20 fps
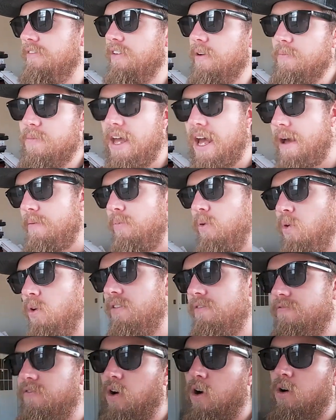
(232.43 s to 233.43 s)
from that
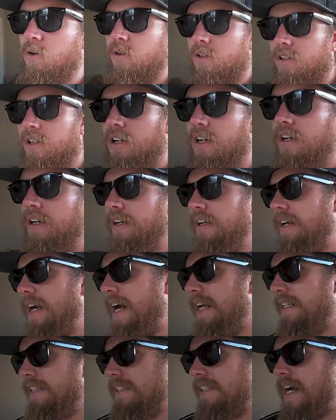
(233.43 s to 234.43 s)
point forward,
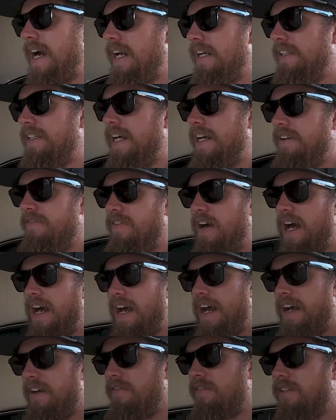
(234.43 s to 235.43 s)
I decided that if
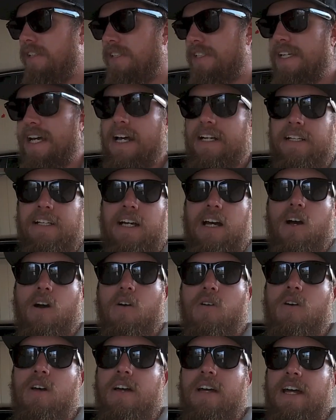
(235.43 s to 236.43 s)
I ever decide to
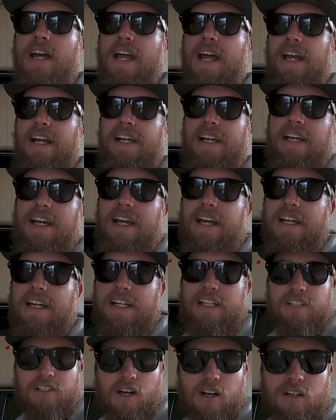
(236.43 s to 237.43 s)
go and
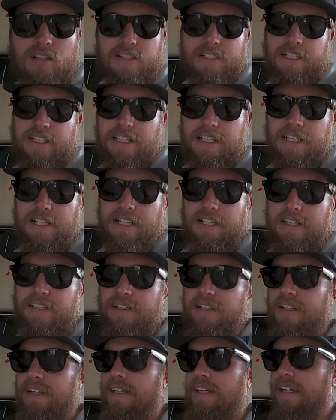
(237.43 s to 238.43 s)
get exhaust
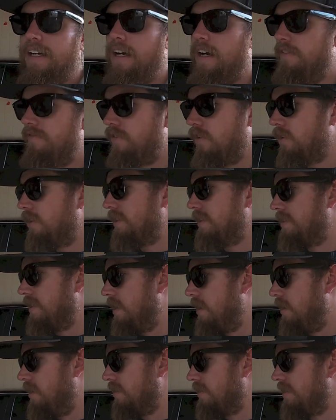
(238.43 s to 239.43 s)
again, uh, full
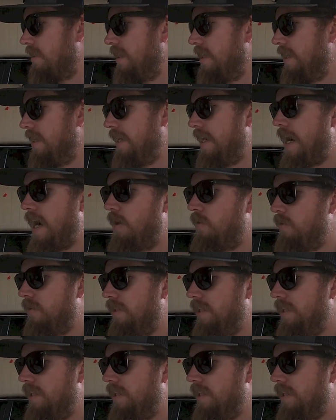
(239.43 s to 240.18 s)
exhaust that I